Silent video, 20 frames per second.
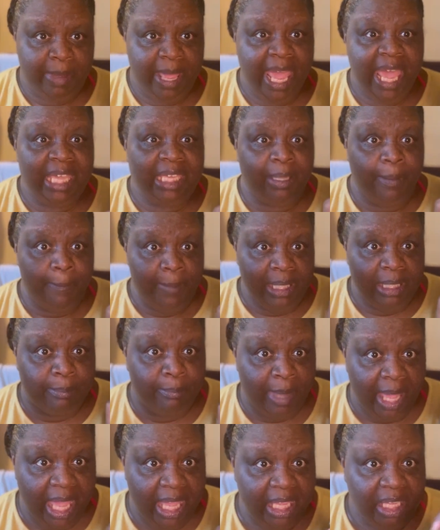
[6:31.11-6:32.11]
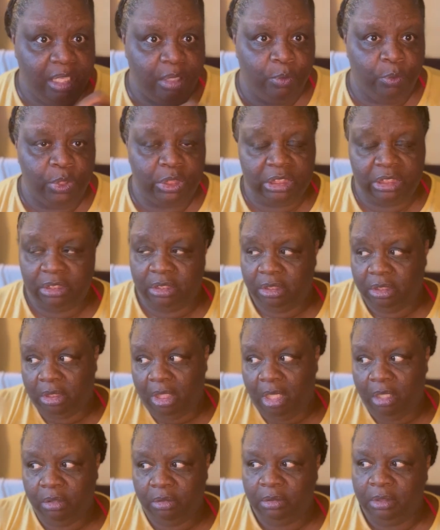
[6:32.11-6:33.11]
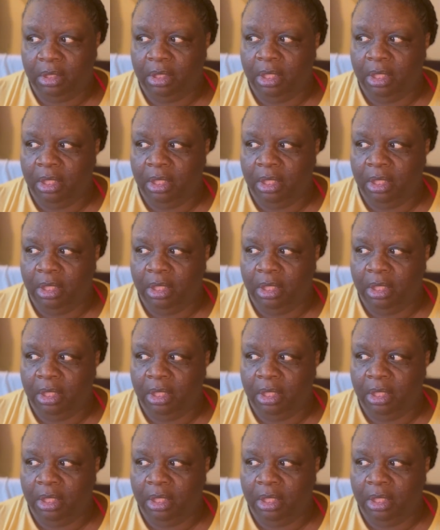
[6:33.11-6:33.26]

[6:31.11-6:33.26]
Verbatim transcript: bag and big bank, which, you know,